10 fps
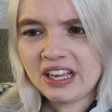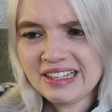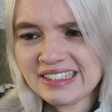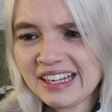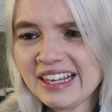
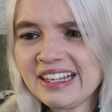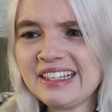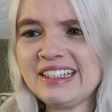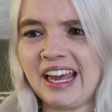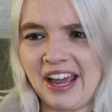Is he
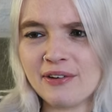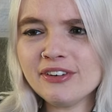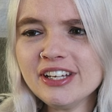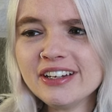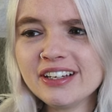
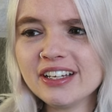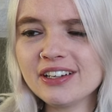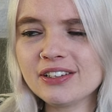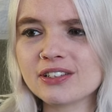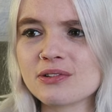carrying
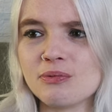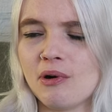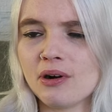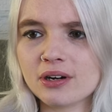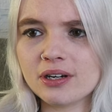another
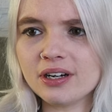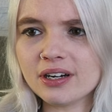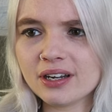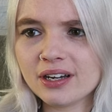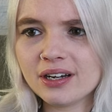walker?
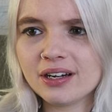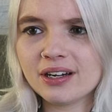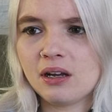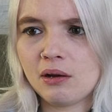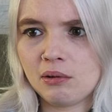
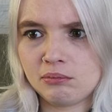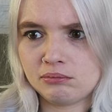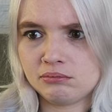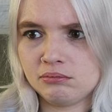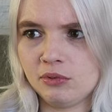
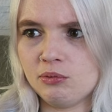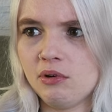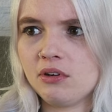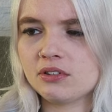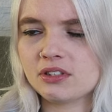The
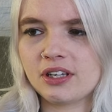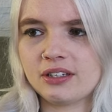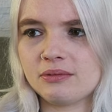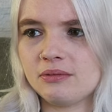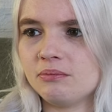walkers
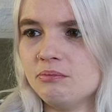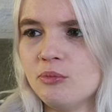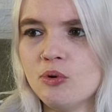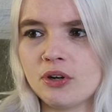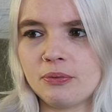get
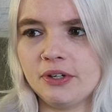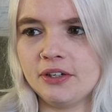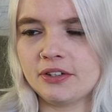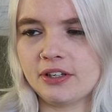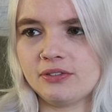more
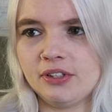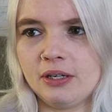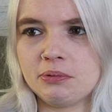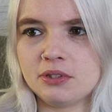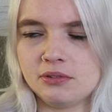weird every
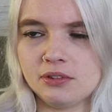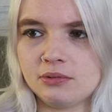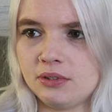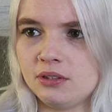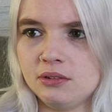episode as
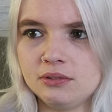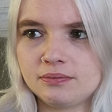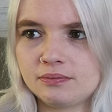well.